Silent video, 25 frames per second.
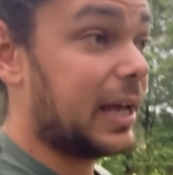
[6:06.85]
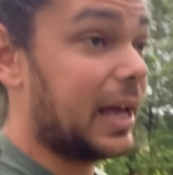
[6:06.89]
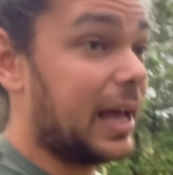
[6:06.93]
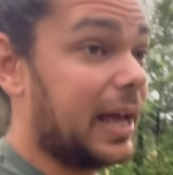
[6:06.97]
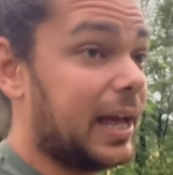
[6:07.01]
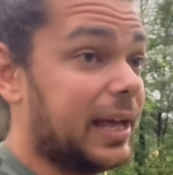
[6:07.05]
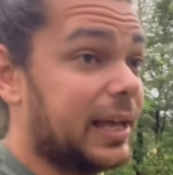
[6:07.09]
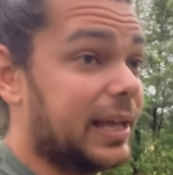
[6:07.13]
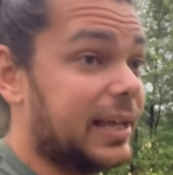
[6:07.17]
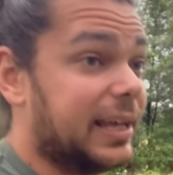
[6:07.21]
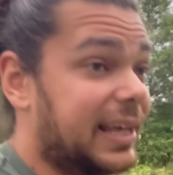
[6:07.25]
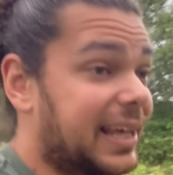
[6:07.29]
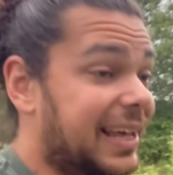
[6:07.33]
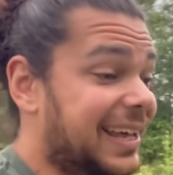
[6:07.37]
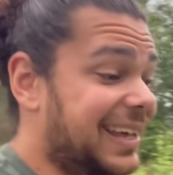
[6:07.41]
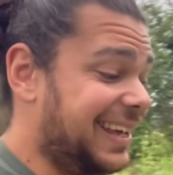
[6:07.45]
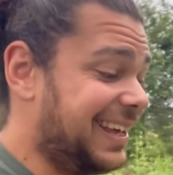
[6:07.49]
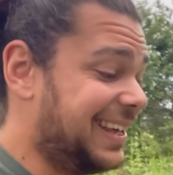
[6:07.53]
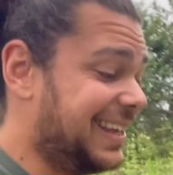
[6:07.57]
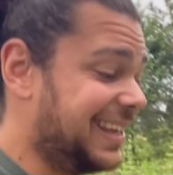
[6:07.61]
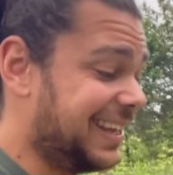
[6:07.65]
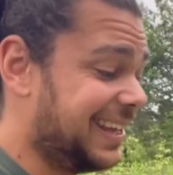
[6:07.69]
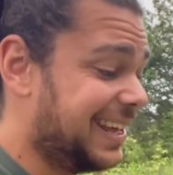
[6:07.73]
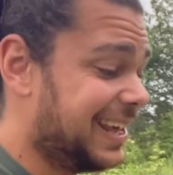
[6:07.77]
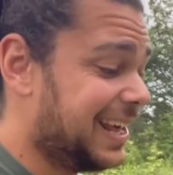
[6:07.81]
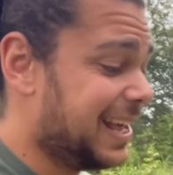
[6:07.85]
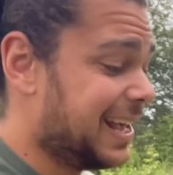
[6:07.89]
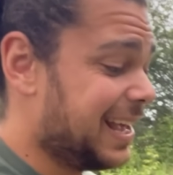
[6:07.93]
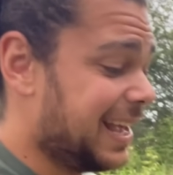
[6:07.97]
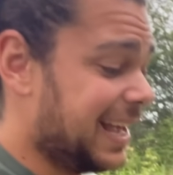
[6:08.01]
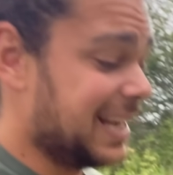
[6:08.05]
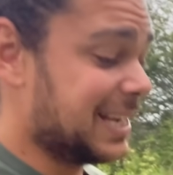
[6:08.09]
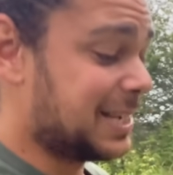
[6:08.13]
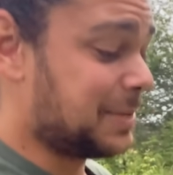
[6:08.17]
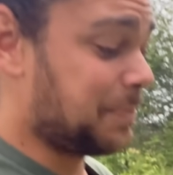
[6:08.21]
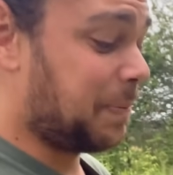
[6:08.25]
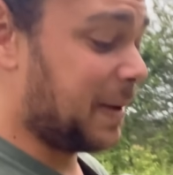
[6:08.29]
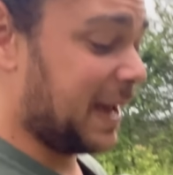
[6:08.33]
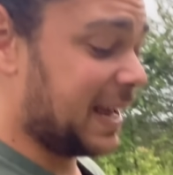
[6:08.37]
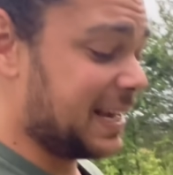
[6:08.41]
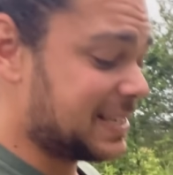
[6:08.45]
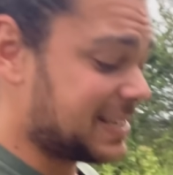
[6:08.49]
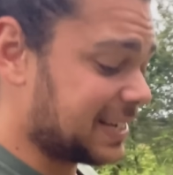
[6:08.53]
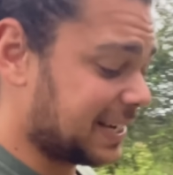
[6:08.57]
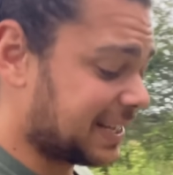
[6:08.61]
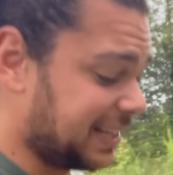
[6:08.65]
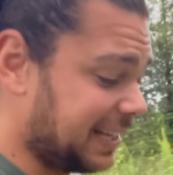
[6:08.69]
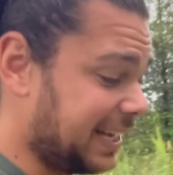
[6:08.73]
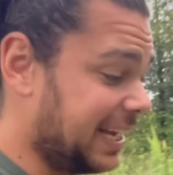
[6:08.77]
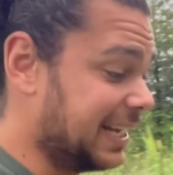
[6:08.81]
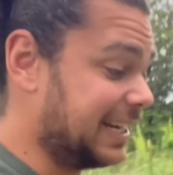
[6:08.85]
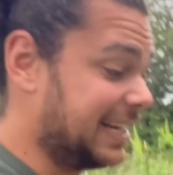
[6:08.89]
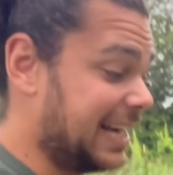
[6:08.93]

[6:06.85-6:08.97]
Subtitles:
a